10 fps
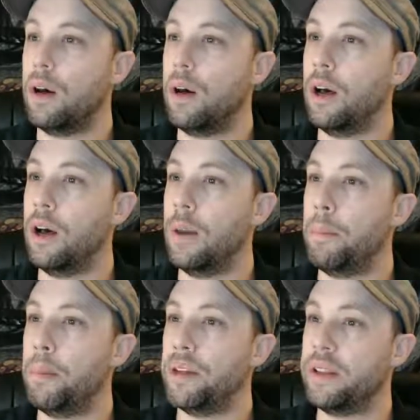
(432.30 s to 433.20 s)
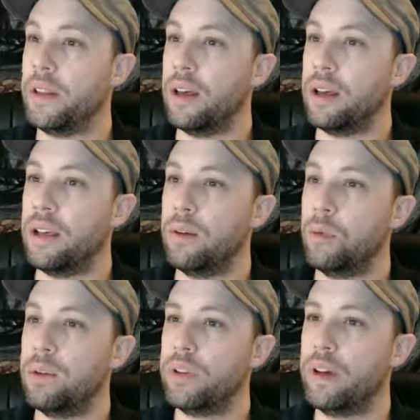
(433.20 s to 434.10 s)
Uh, but uh, it
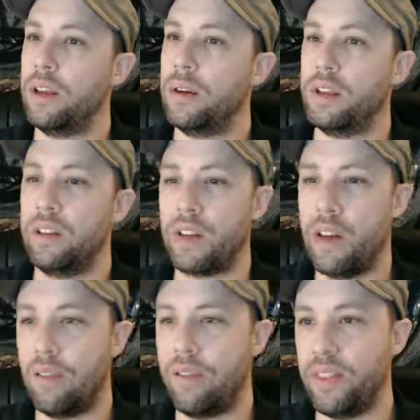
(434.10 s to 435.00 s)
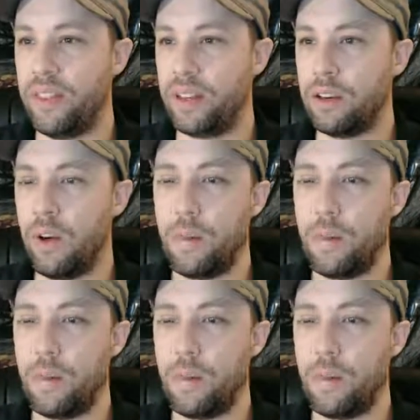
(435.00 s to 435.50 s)
was uh, it, it's kind of a fun thing to do.